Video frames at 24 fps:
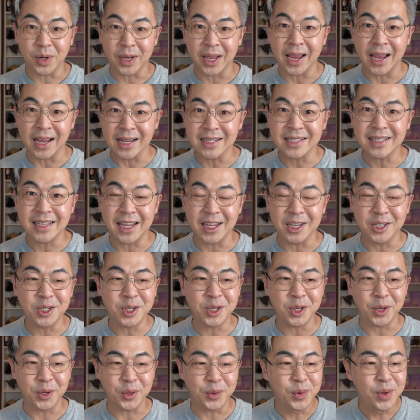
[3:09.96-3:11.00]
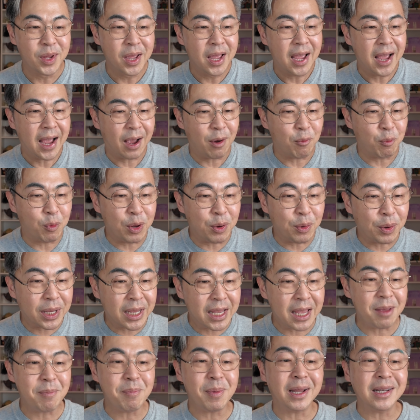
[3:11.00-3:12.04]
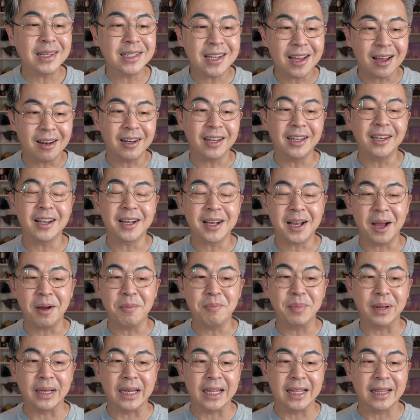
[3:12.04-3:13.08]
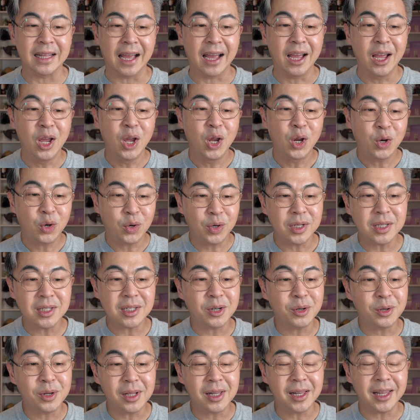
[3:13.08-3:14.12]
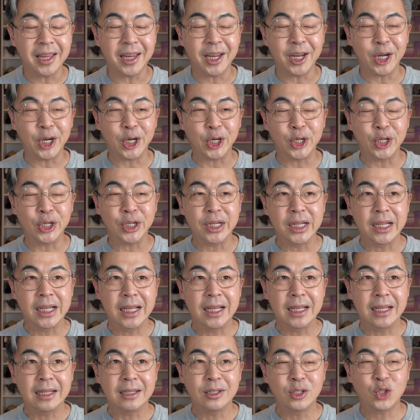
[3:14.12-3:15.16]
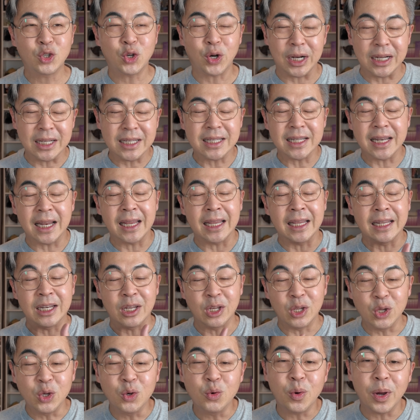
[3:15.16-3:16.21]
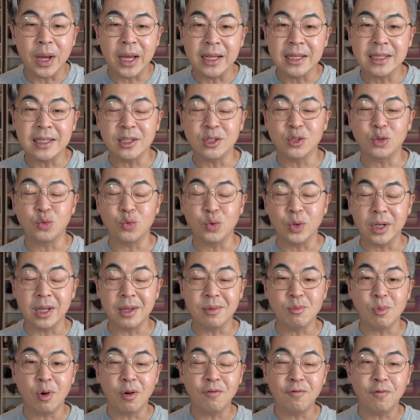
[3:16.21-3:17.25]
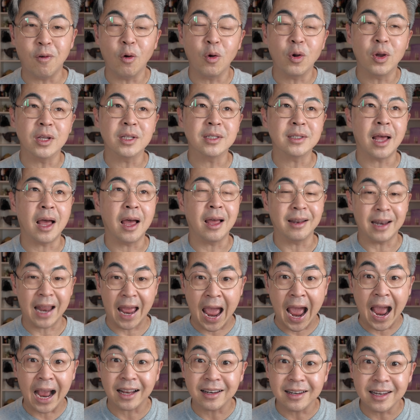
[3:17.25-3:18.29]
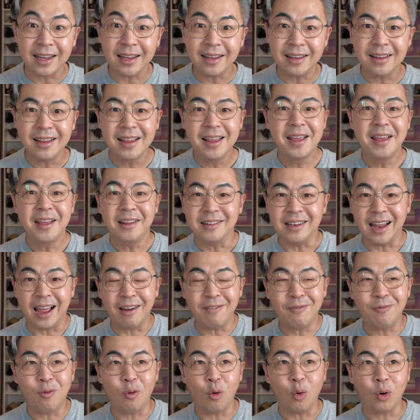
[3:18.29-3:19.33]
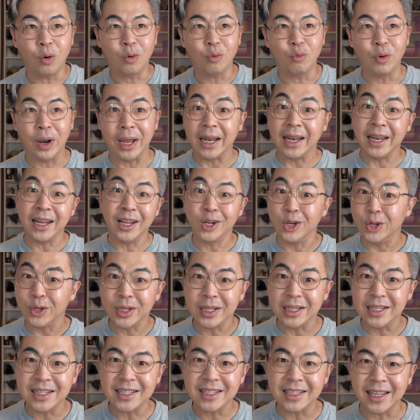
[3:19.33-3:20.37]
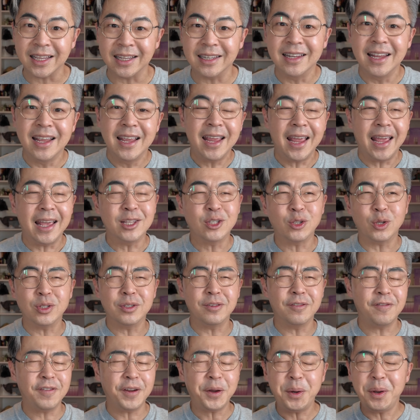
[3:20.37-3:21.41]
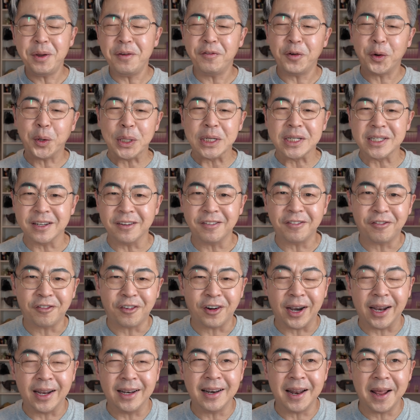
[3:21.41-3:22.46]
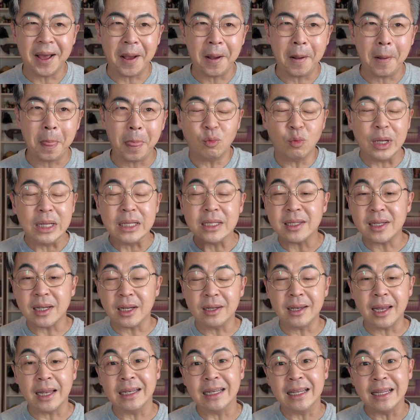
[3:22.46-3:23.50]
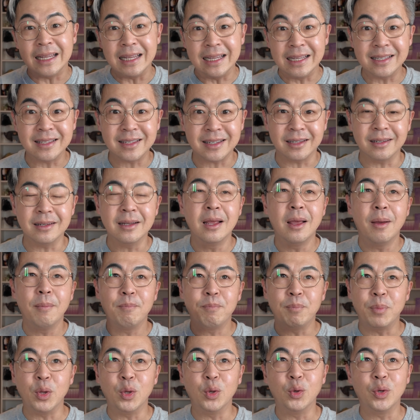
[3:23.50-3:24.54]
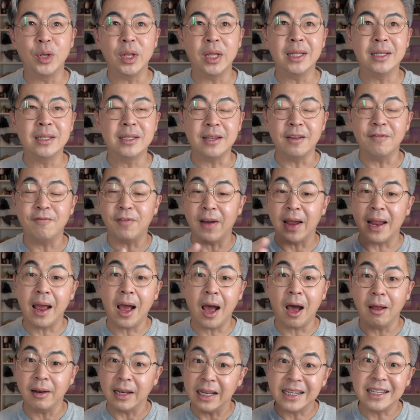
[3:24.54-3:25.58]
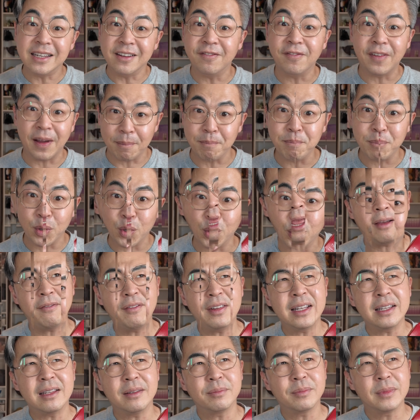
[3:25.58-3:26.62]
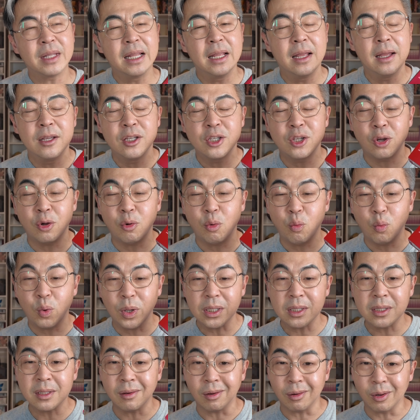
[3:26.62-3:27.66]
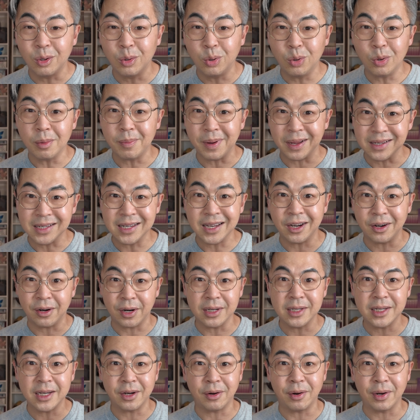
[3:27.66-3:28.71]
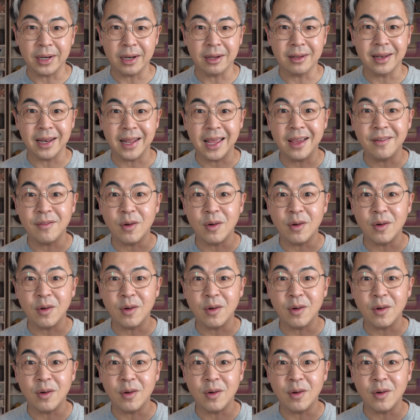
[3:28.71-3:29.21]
to work at SK2, we will keep on telling the company that crystal clear translate in the US is really more focused on acne, not for radiant looking skin. And so it's a very, very different Western and the Eastern beauty, define how they define beauty. So what's so cool about TIRTIR now, they